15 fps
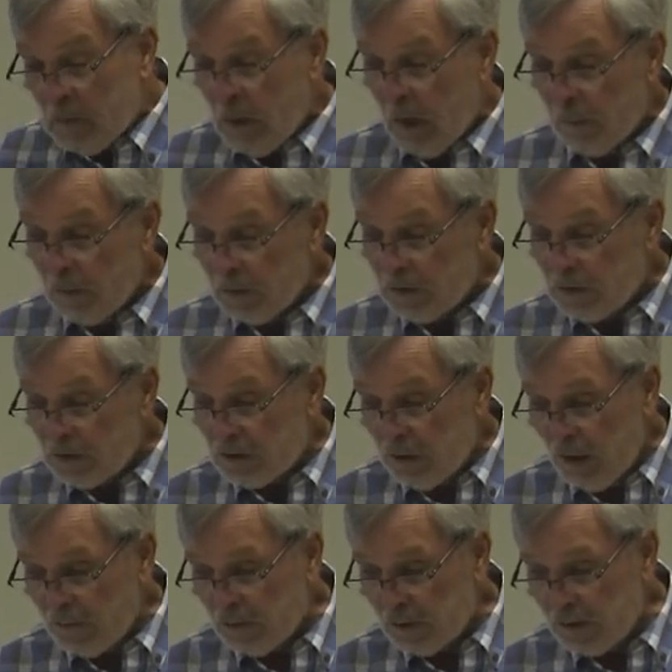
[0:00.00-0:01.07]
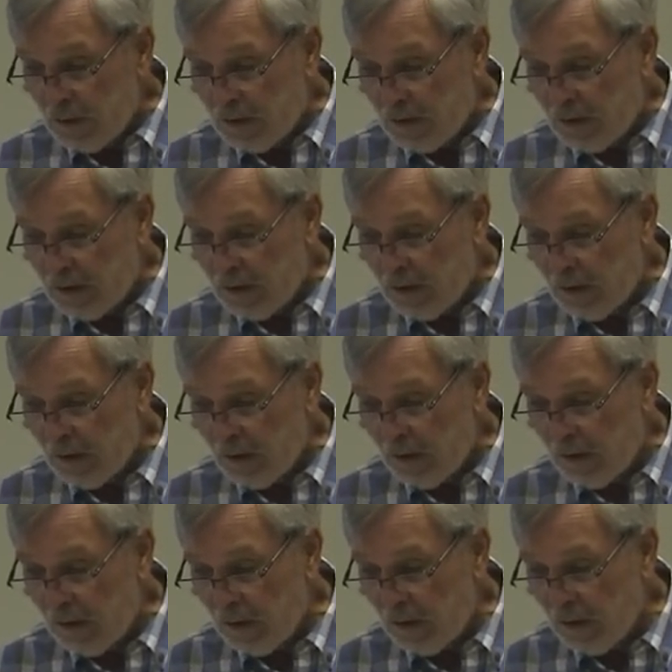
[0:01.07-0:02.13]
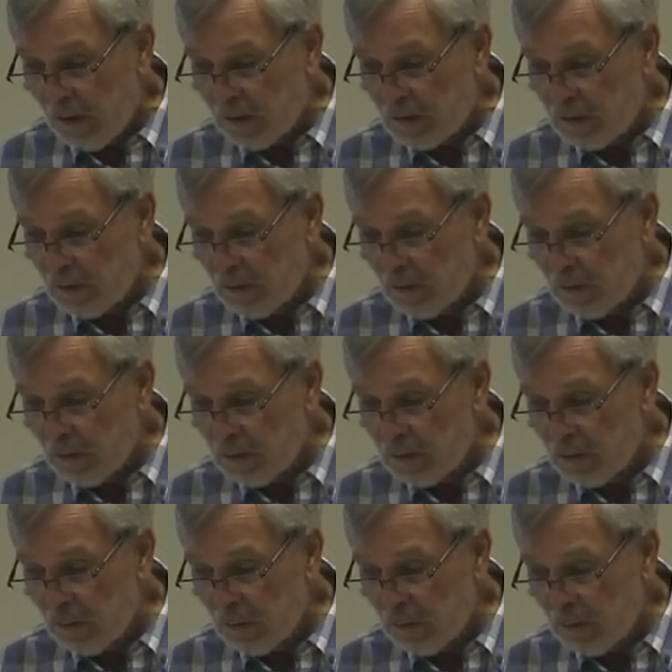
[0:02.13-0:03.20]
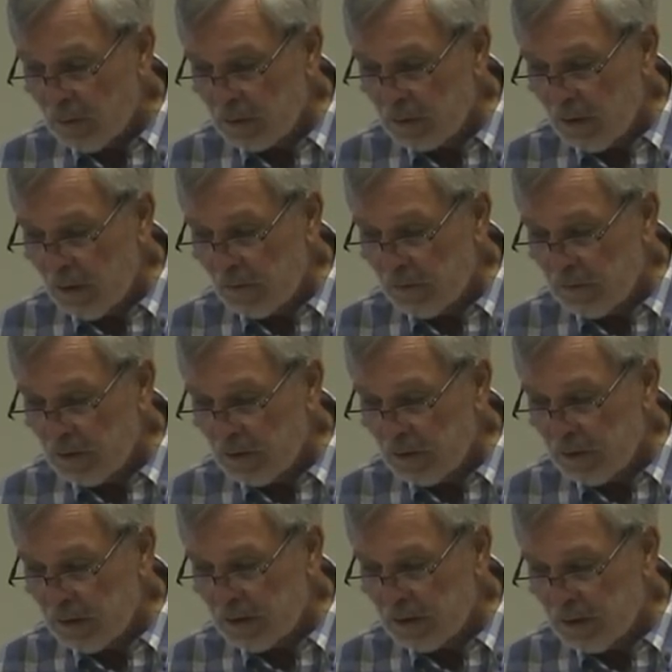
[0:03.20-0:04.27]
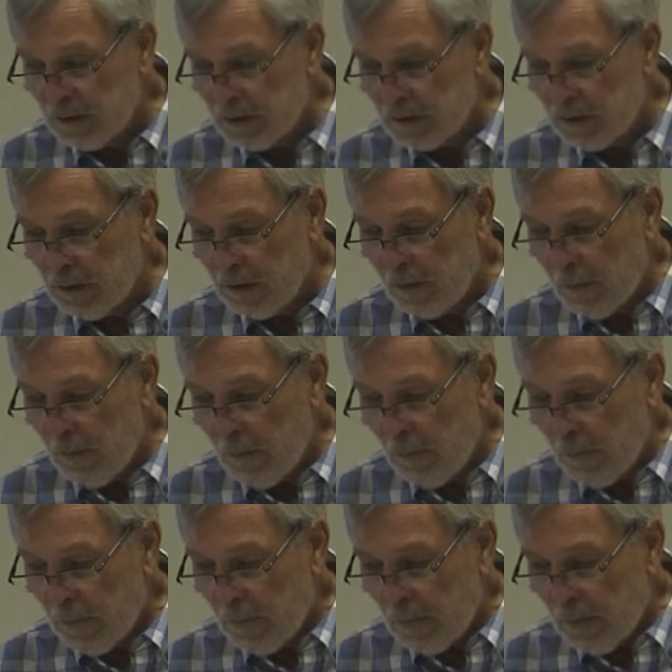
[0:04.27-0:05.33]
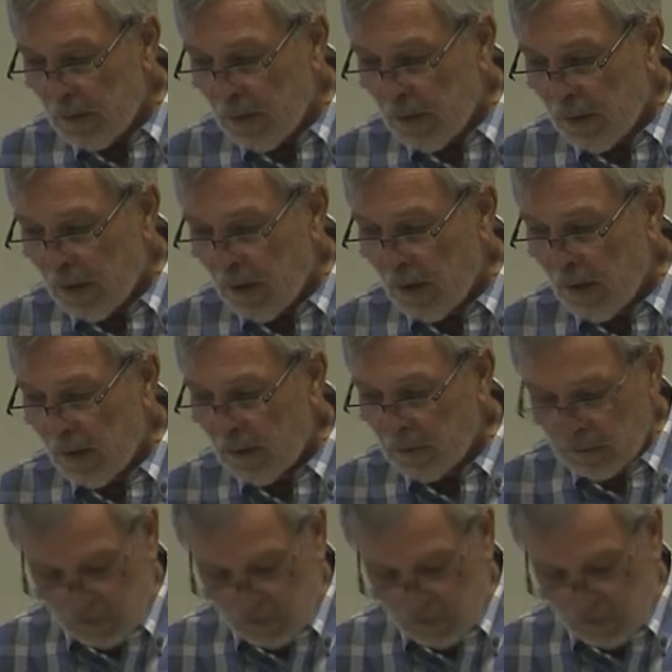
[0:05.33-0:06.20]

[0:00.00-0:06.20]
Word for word: how much is covered here. And there's the university buildings off in the distance. Uh,